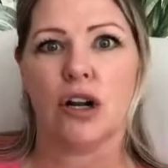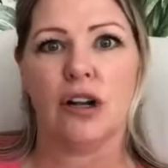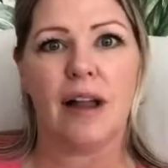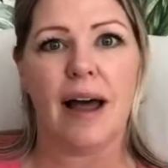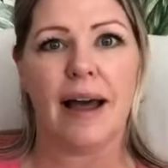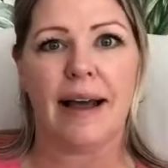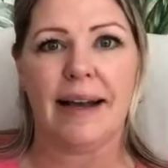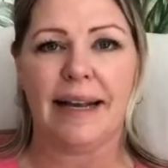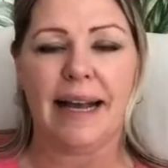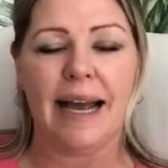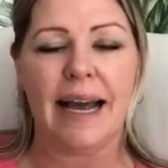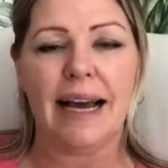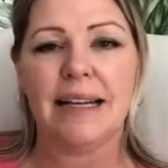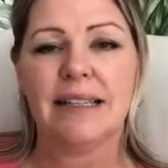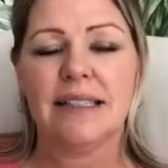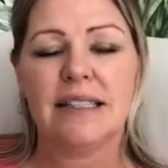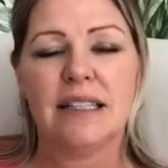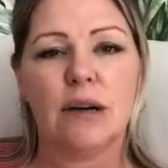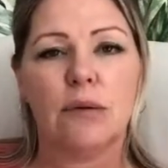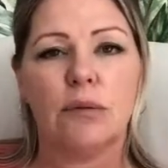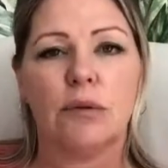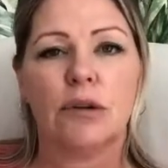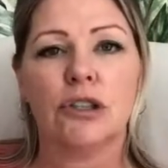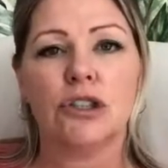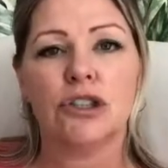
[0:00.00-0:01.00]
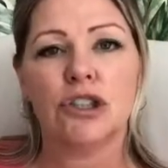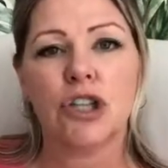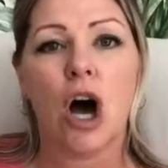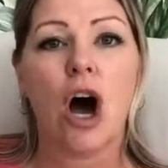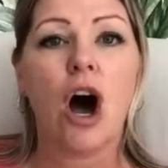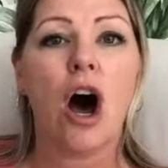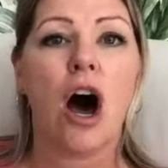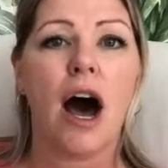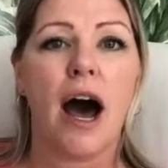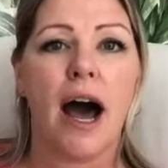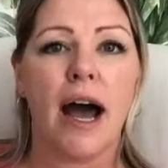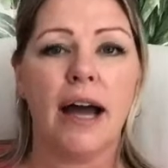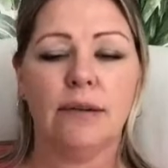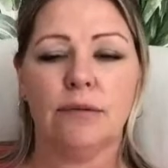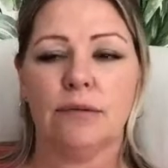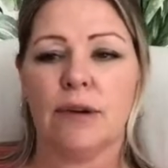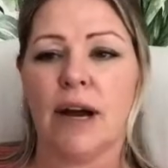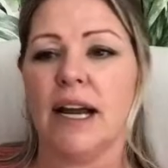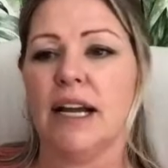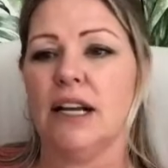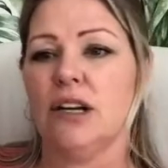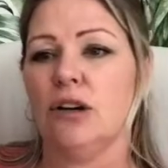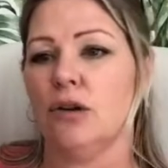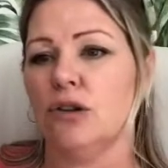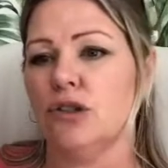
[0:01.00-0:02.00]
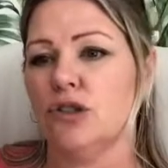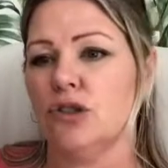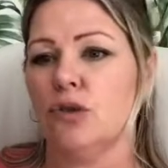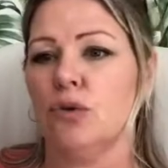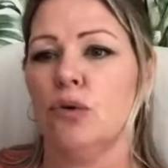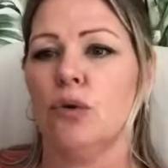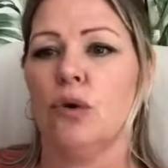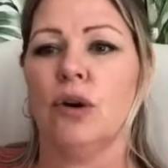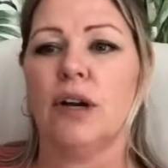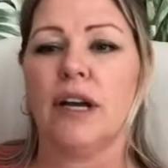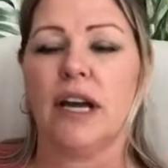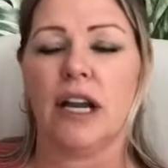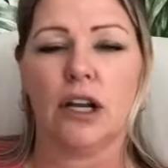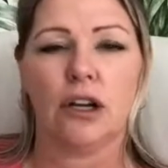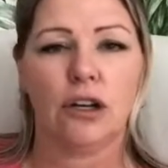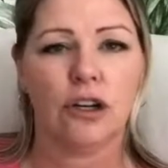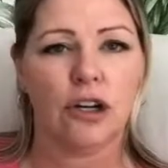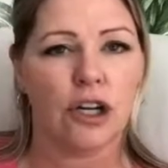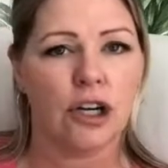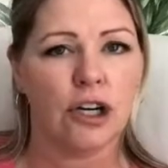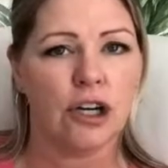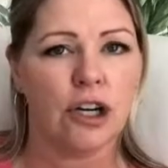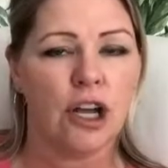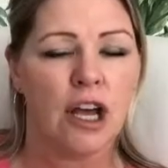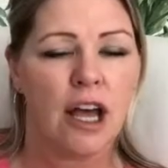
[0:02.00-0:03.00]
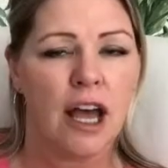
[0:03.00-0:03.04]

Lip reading: I guess, that we're taught, right? Go to school, get a good